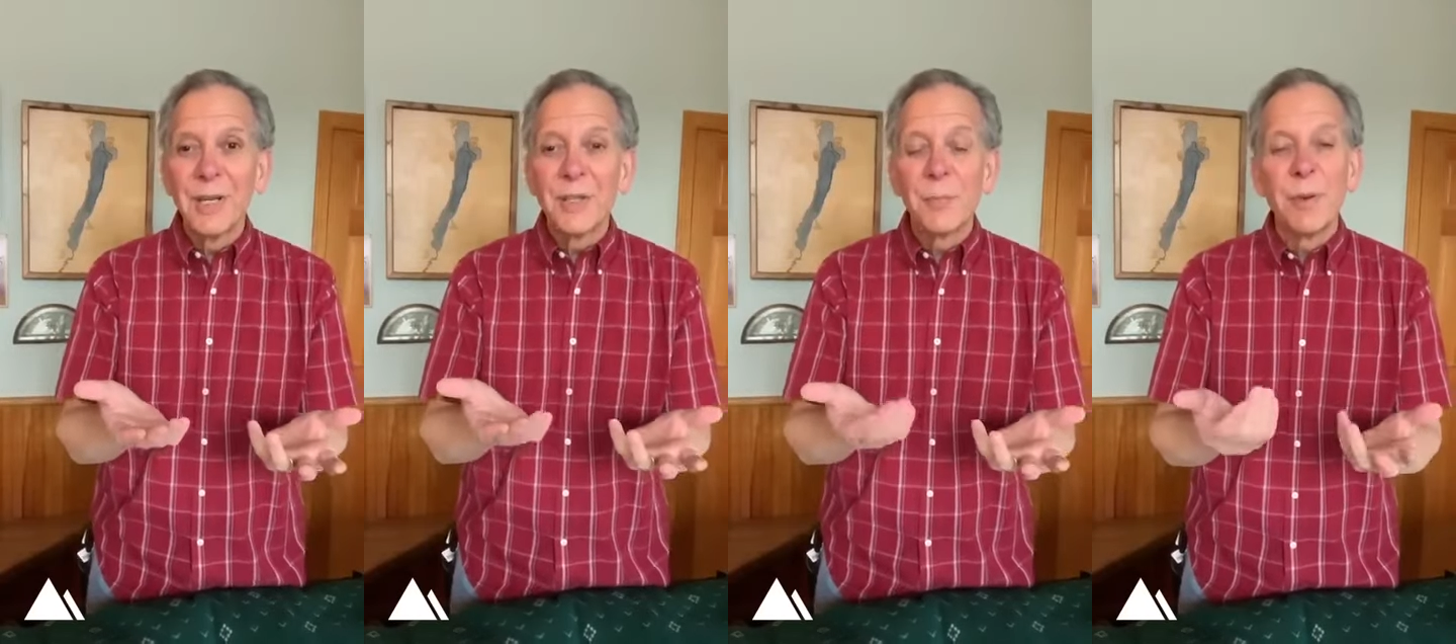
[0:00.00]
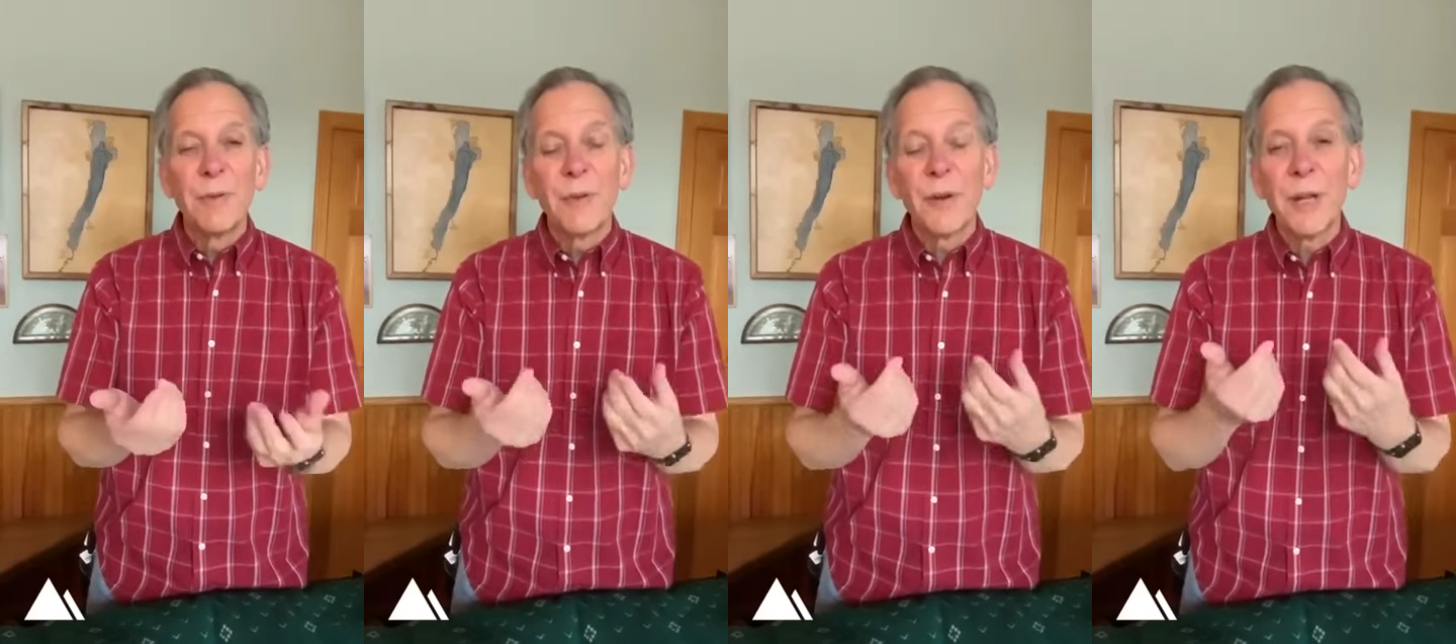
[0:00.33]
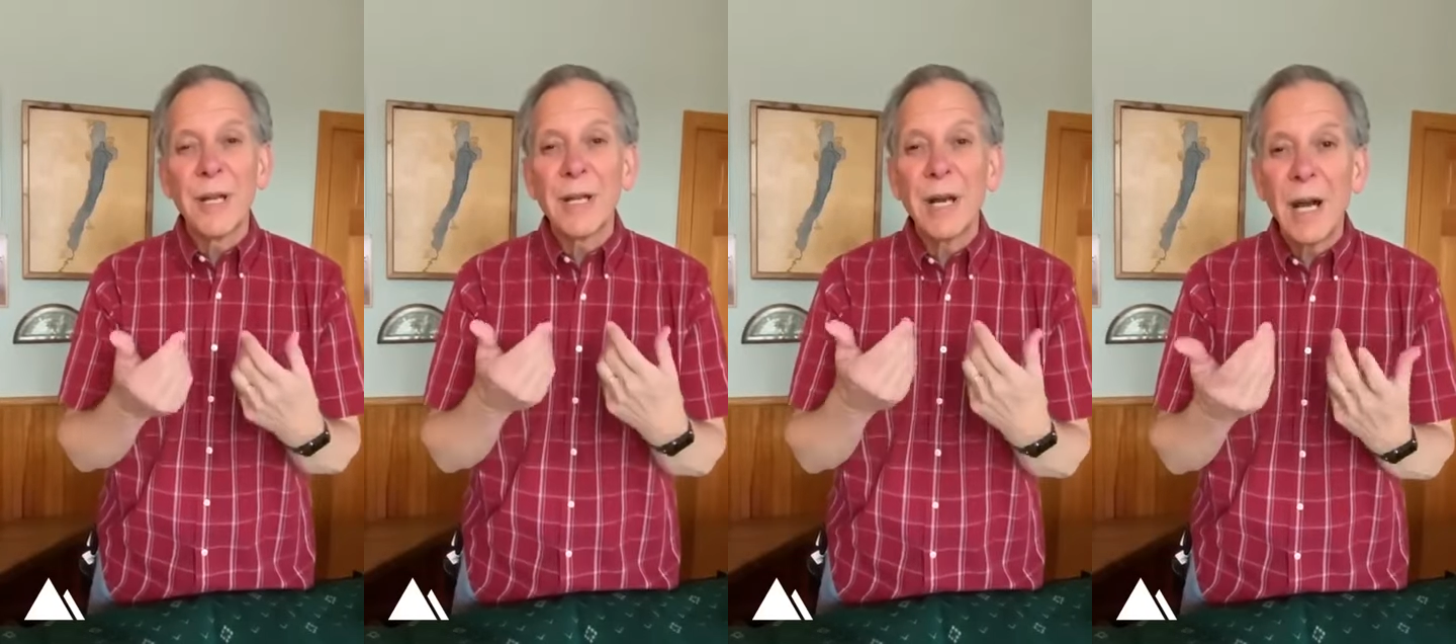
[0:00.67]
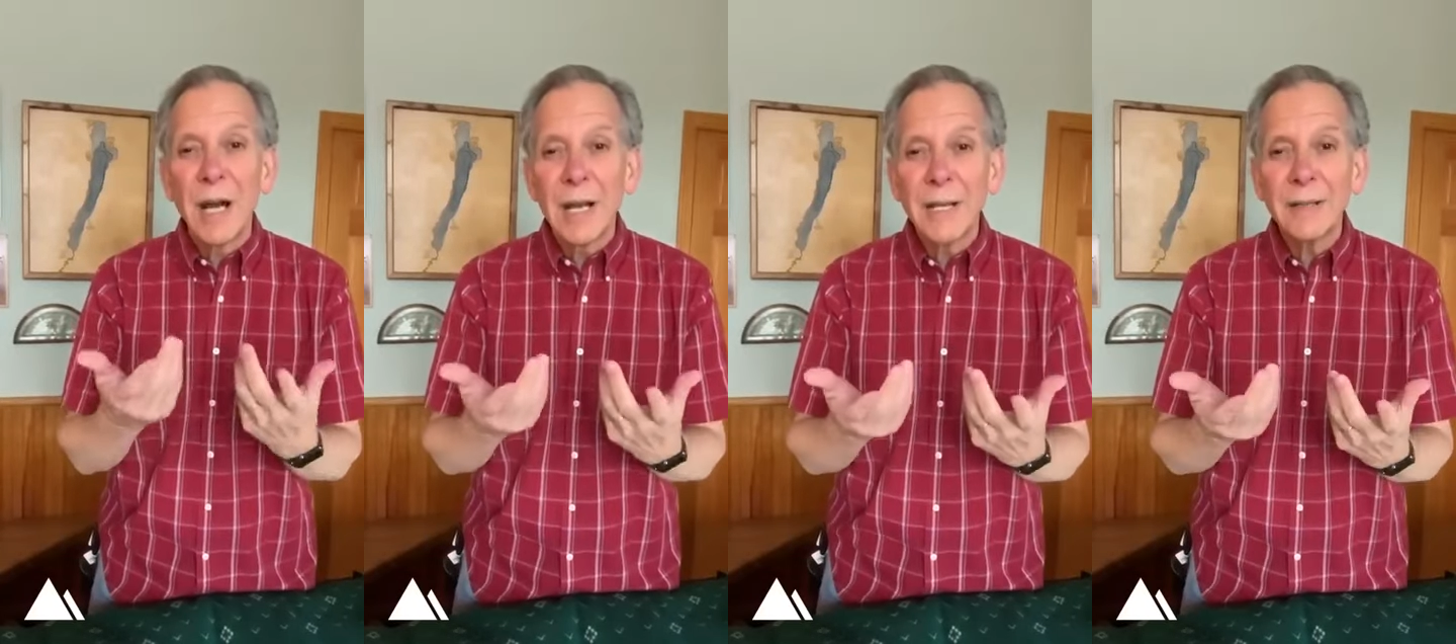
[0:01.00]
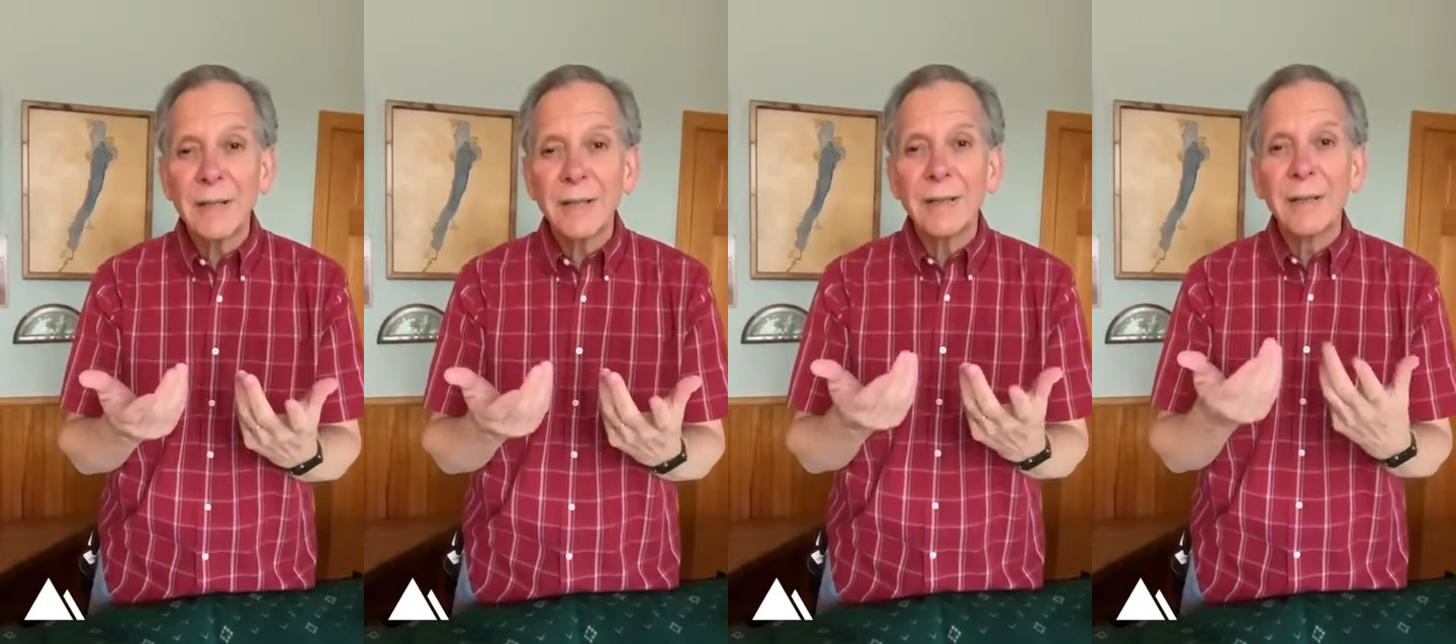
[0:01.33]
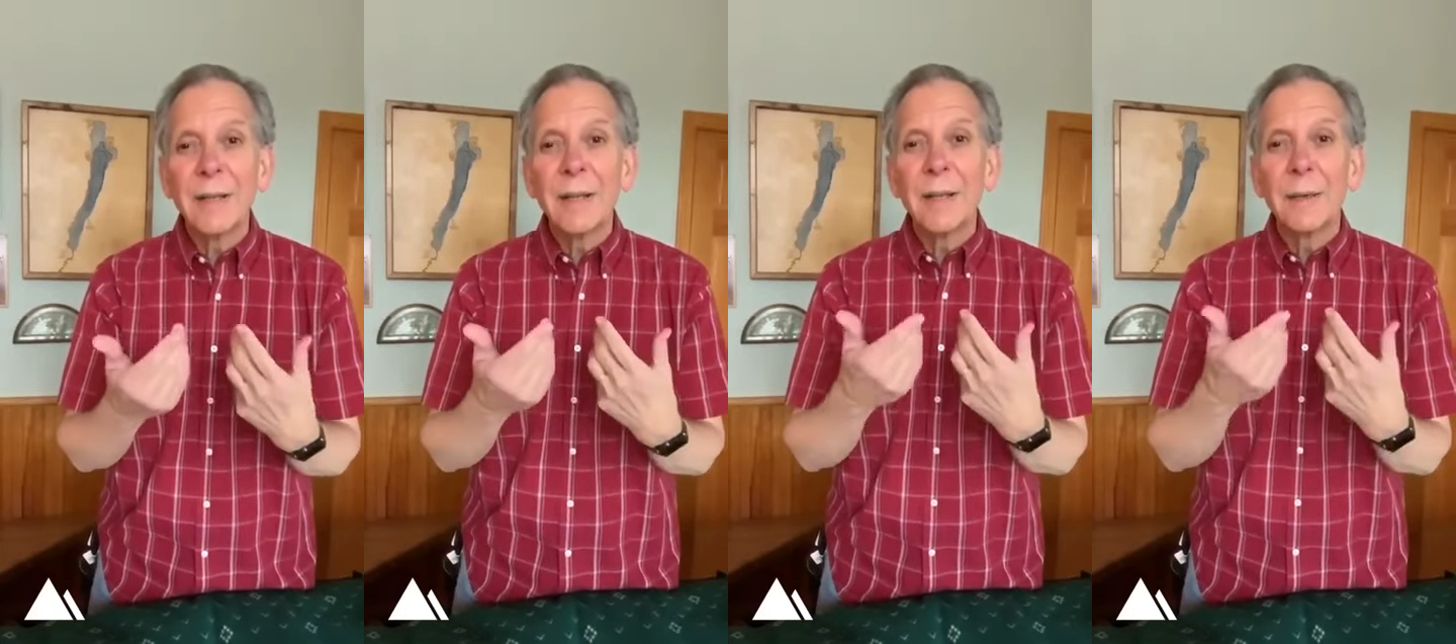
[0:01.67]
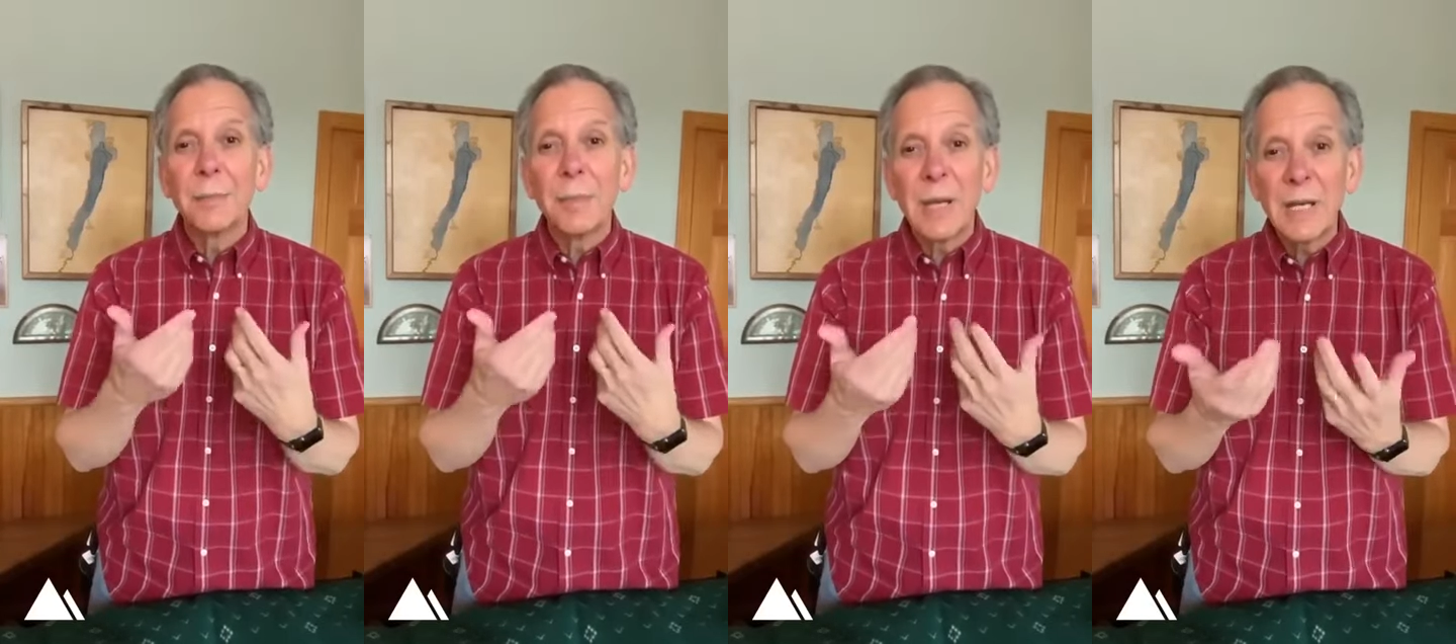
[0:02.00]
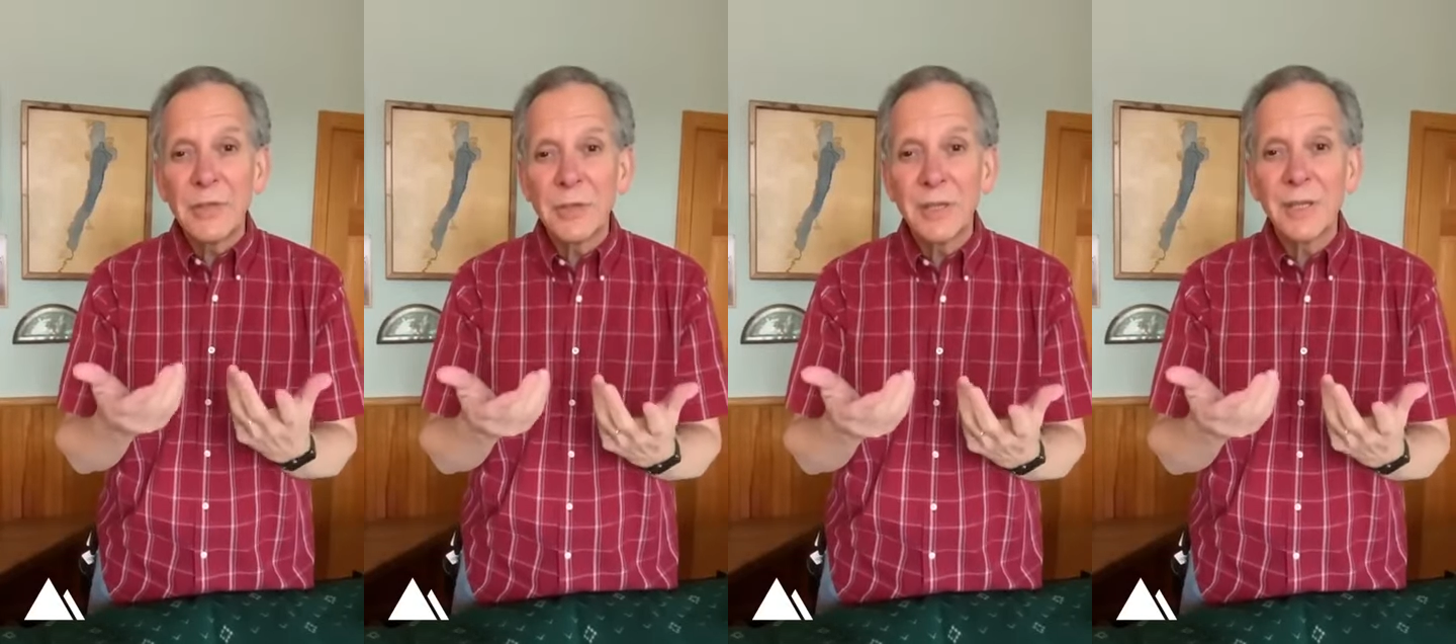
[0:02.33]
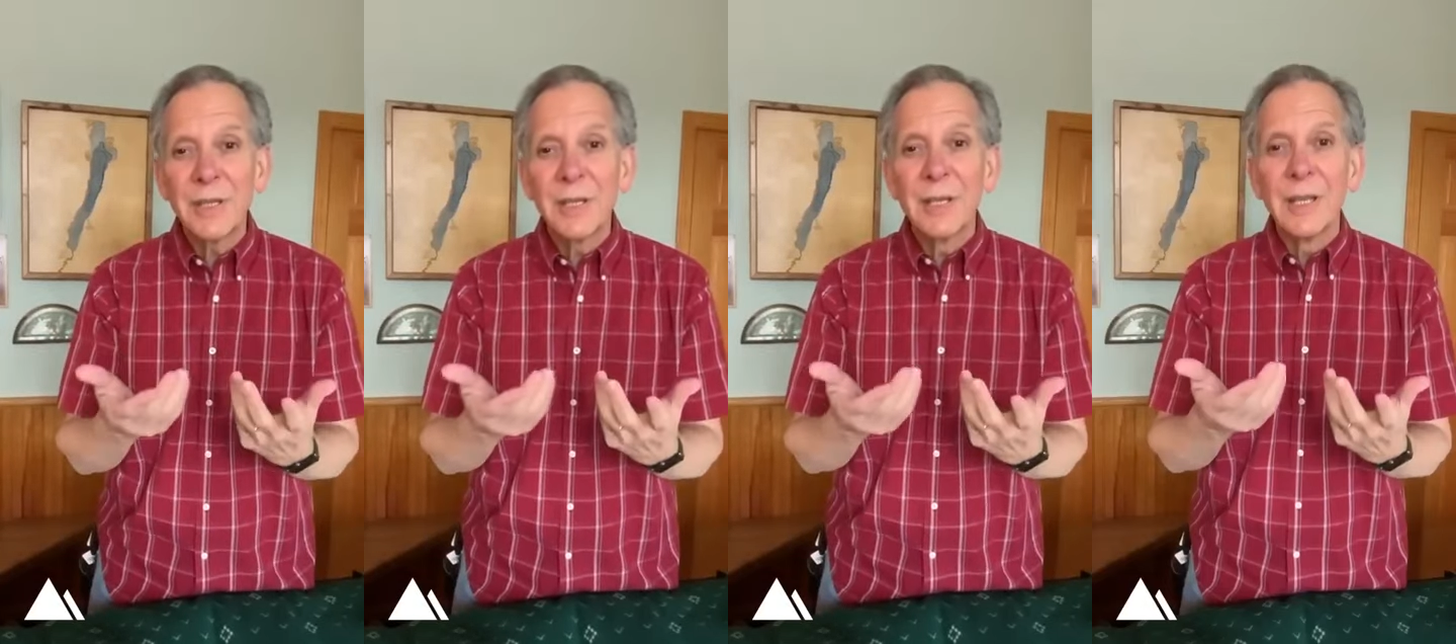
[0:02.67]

to be very kind, patient,